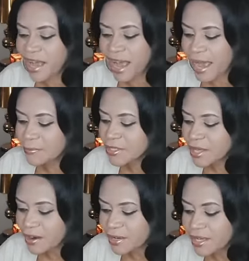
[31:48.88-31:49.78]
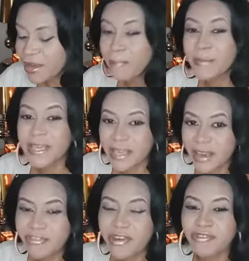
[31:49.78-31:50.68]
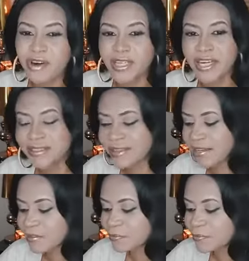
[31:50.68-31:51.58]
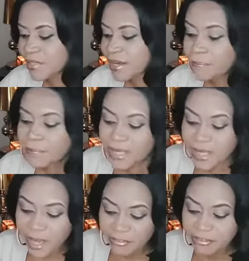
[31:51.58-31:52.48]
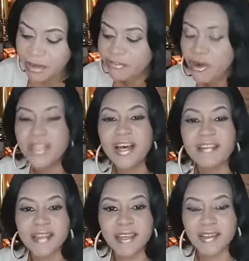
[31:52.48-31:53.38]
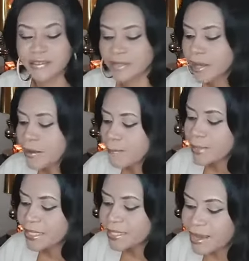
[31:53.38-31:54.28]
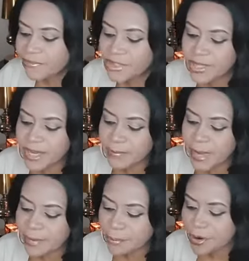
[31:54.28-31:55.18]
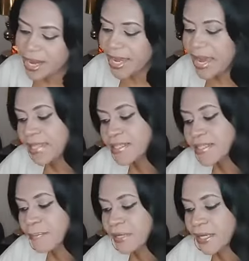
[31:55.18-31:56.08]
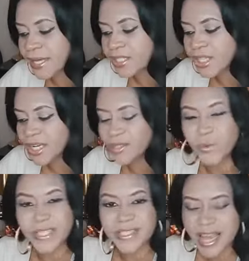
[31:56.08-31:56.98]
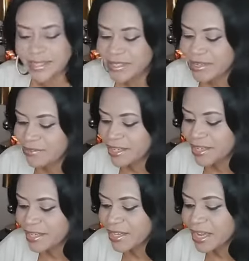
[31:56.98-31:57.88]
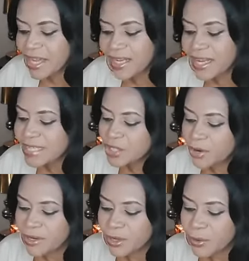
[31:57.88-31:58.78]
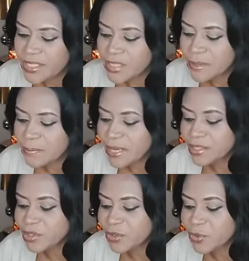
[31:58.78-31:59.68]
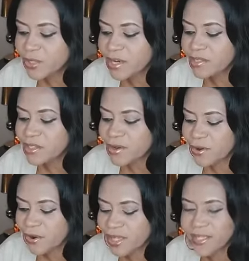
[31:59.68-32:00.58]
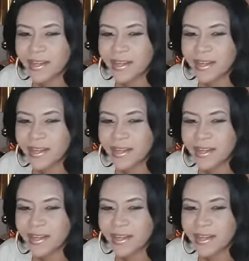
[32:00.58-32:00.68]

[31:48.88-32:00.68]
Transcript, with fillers: I'm sorry. Be careful for nothing. Be careful for nothing. But in everything, by prayer and supplication, with thanksgiving, let your requests be made known unto God.